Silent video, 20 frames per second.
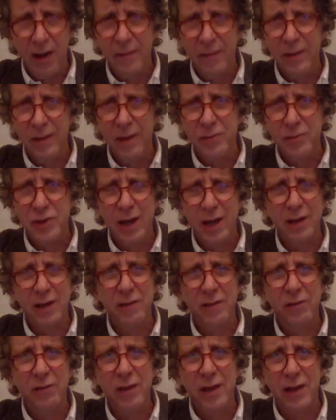
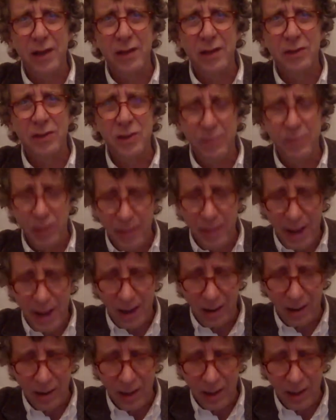objectively and
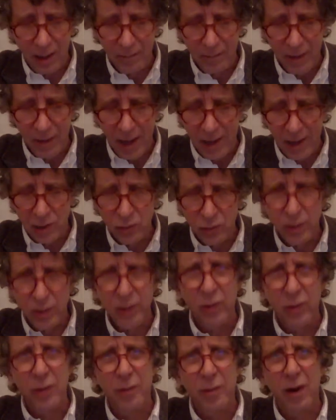symptomatically, and it's
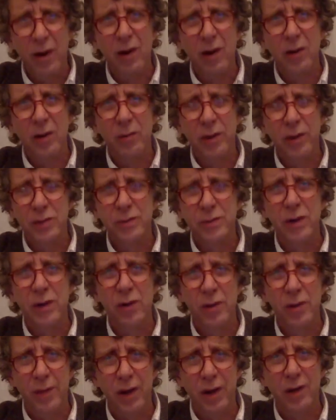really remarkable. It's been a
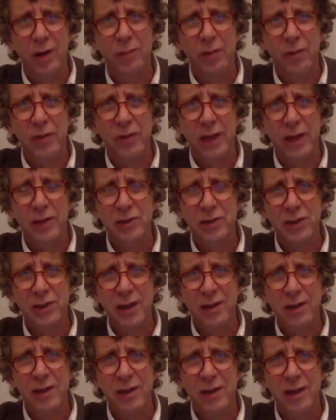remarkable thing. It's
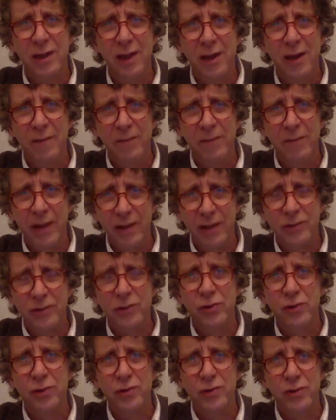like the answer
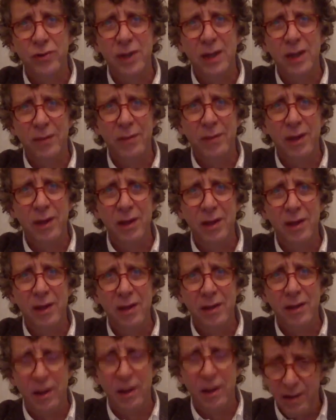to a dream
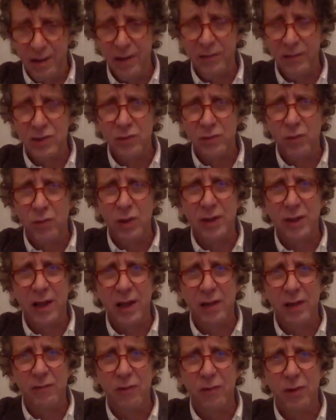that many of us have worked
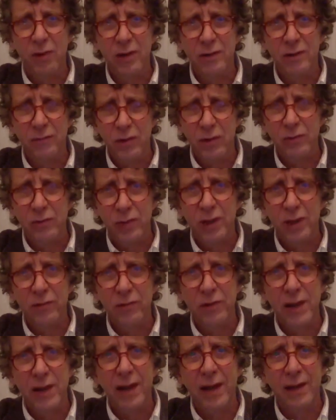on for
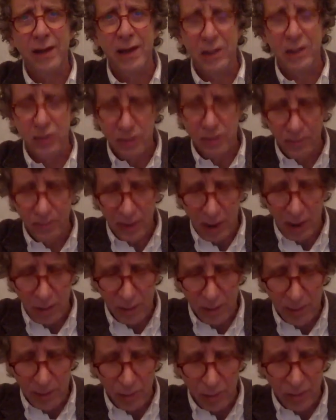decades to
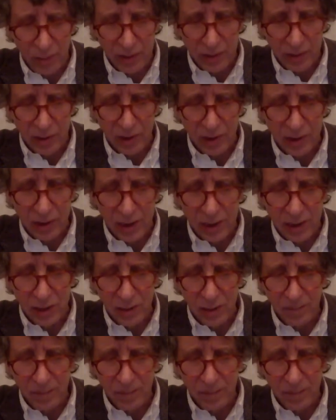help people with this disease.